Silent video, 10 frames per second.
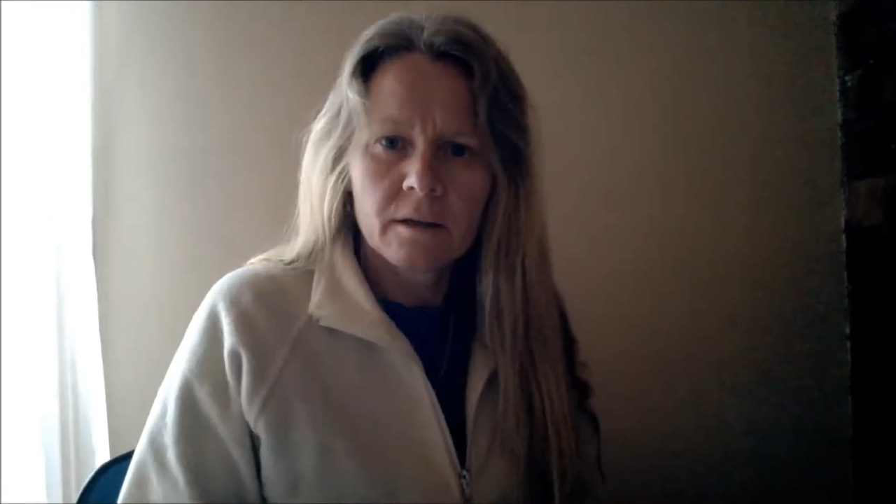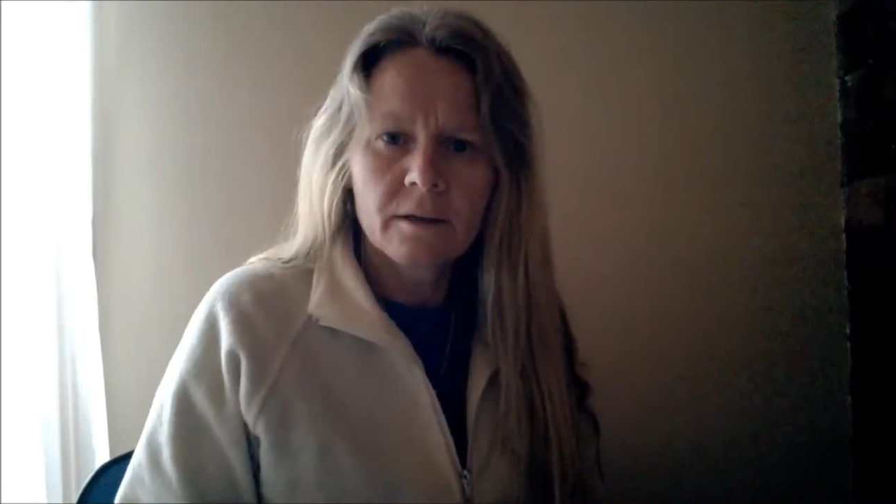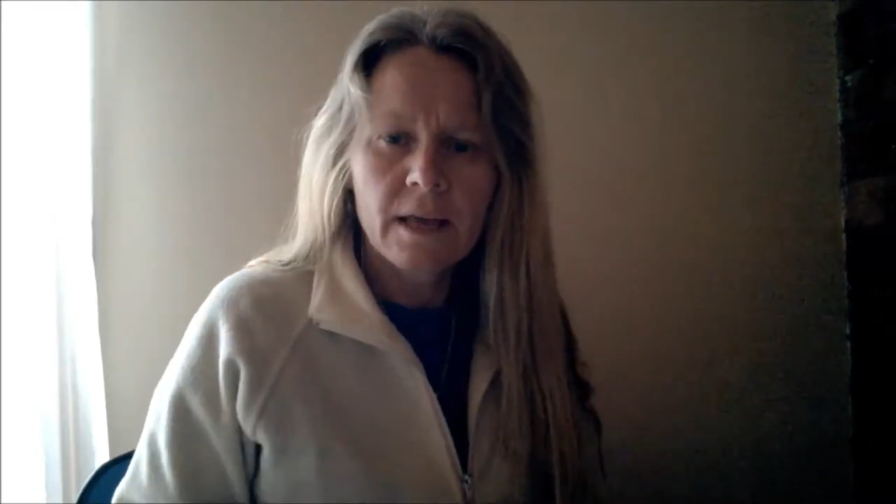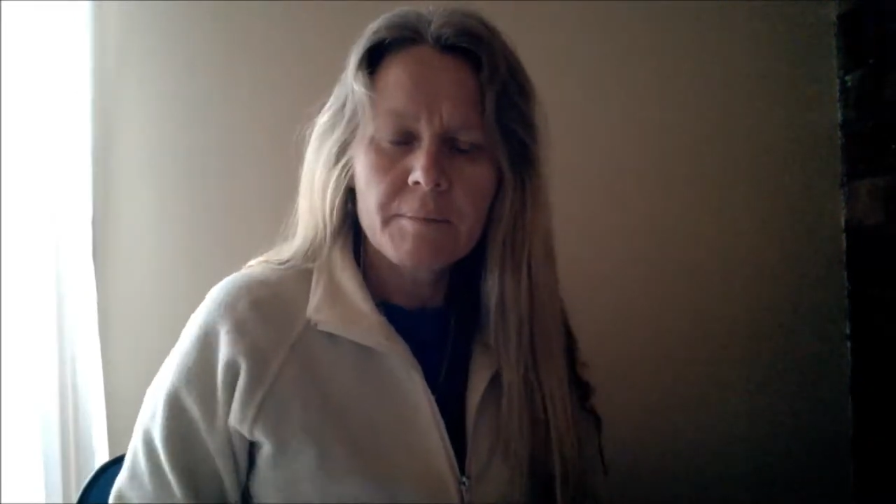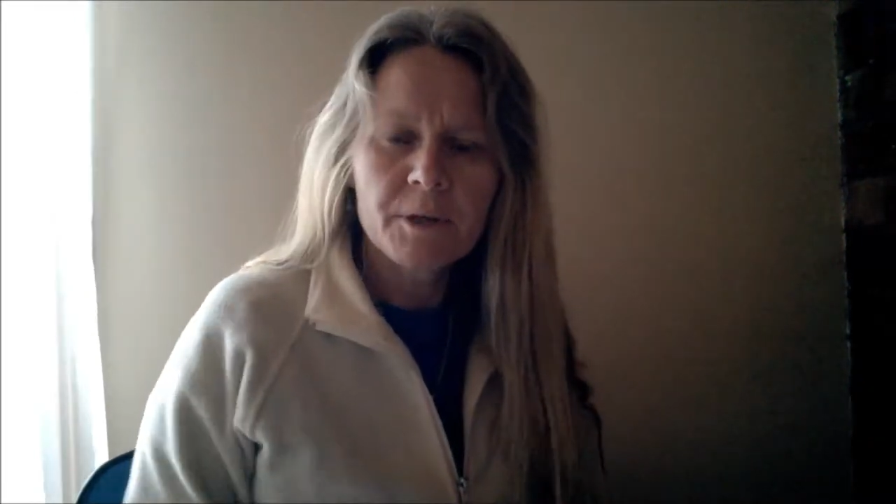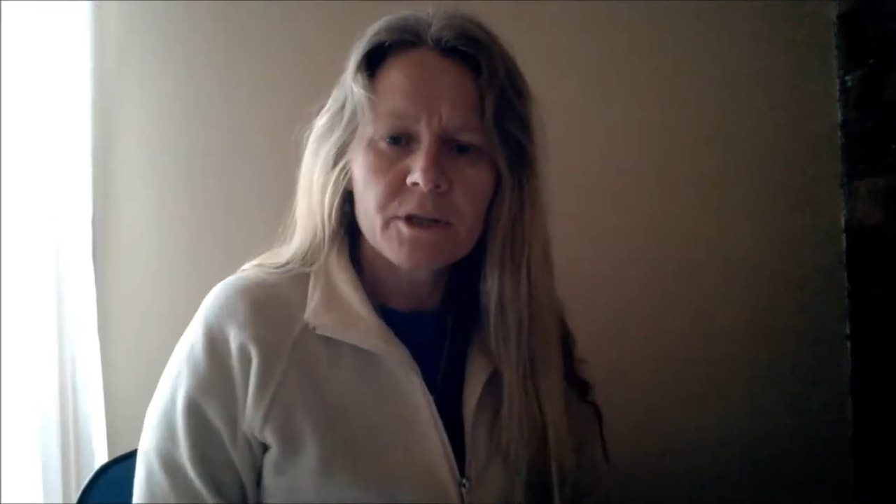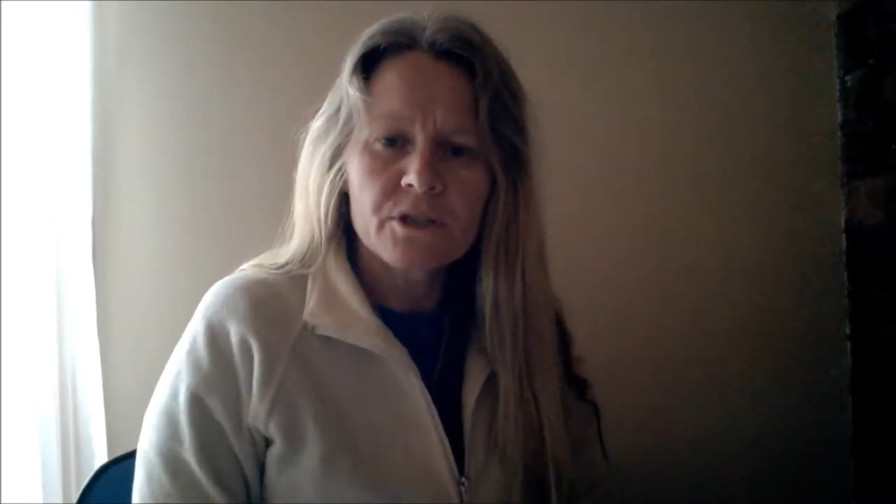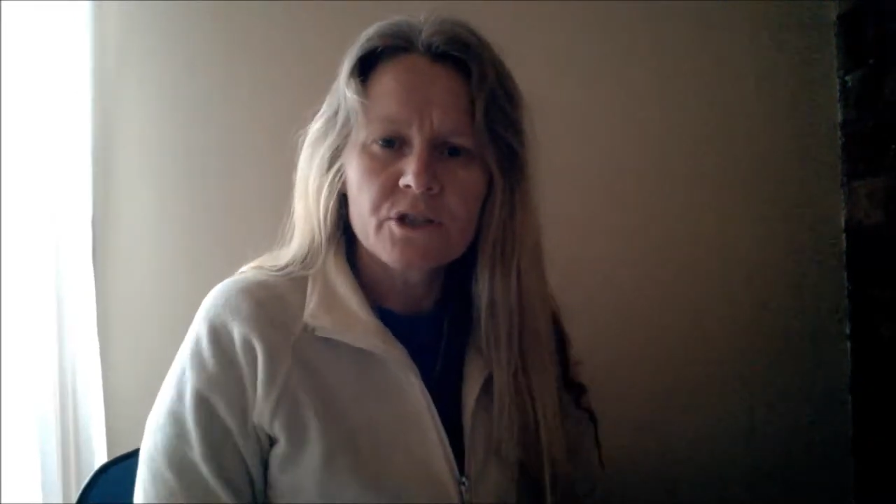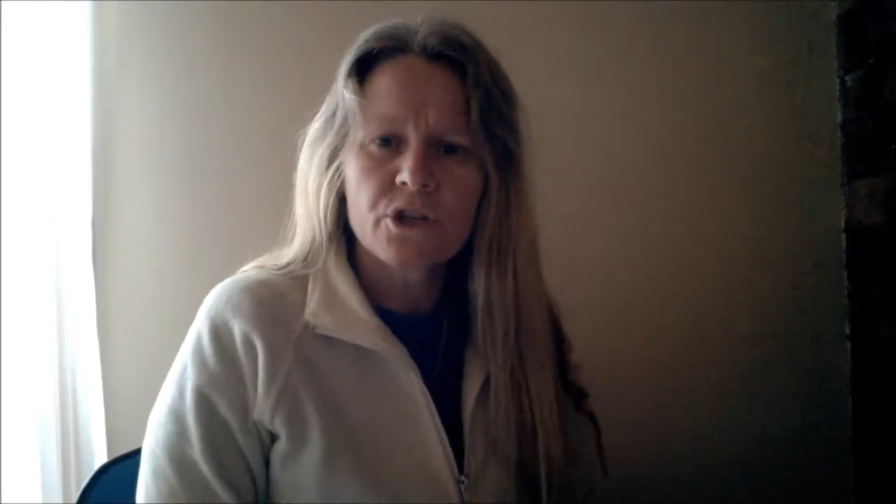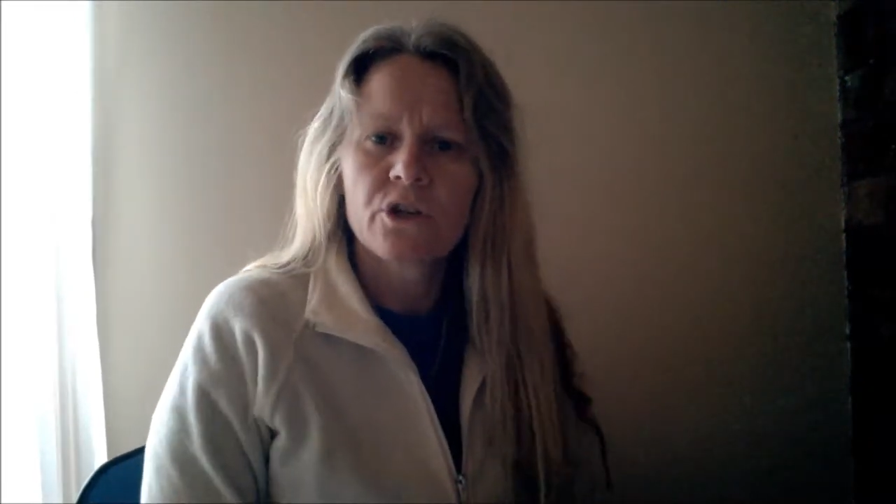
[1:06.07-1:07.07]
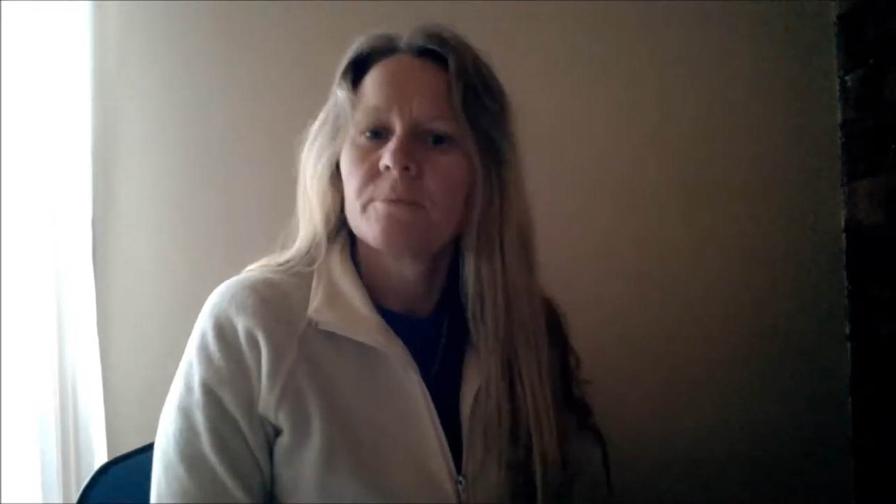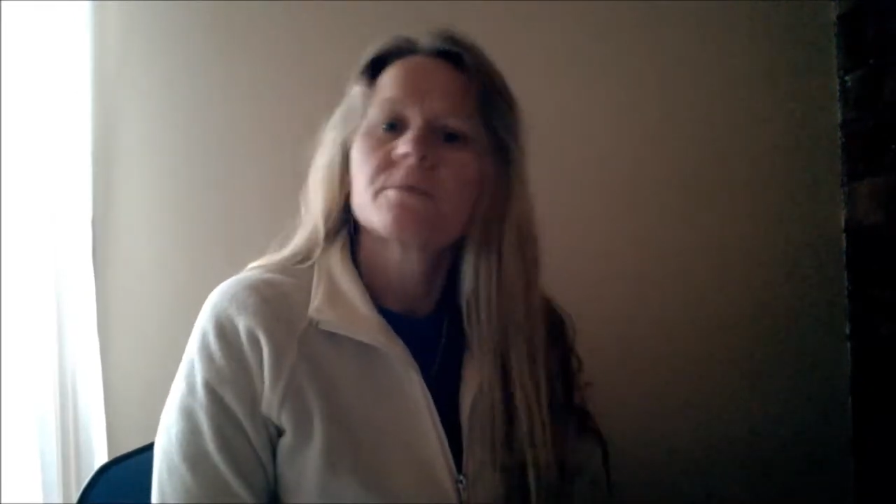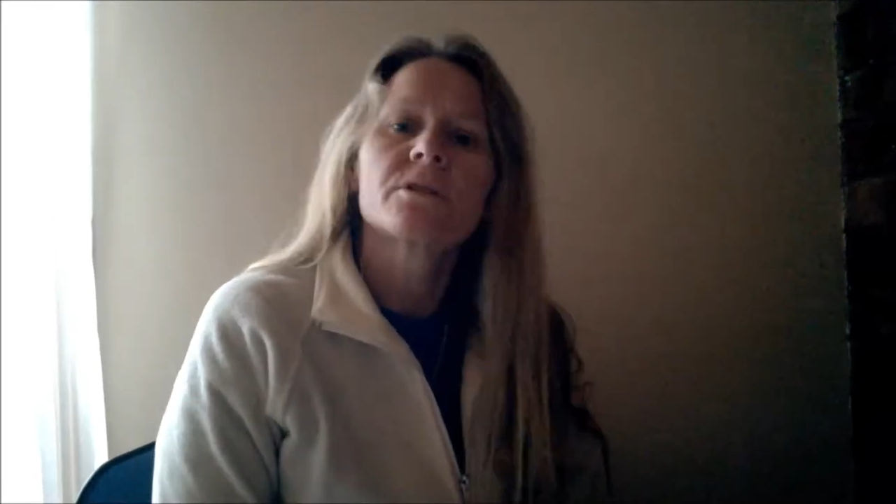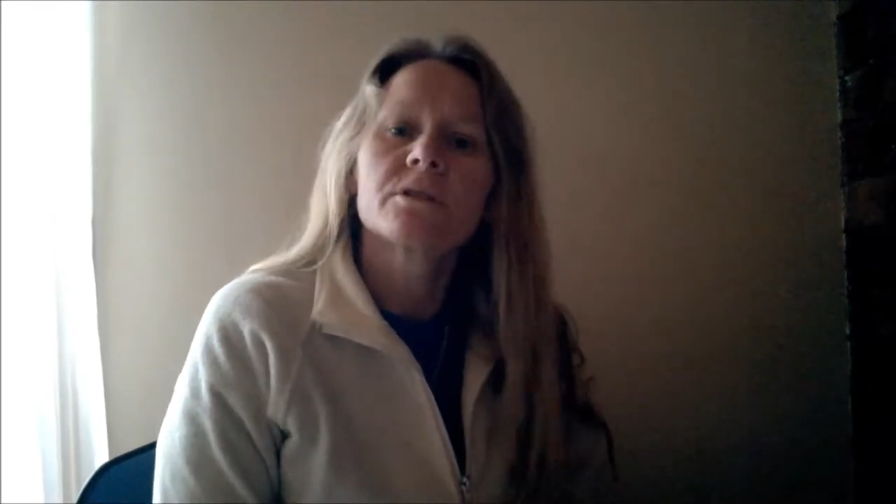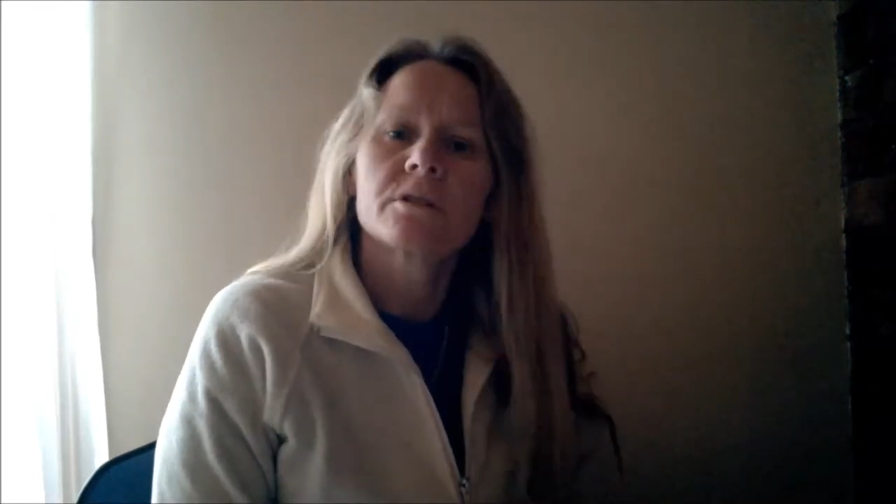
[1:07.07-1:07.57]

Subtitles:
Nebulous terms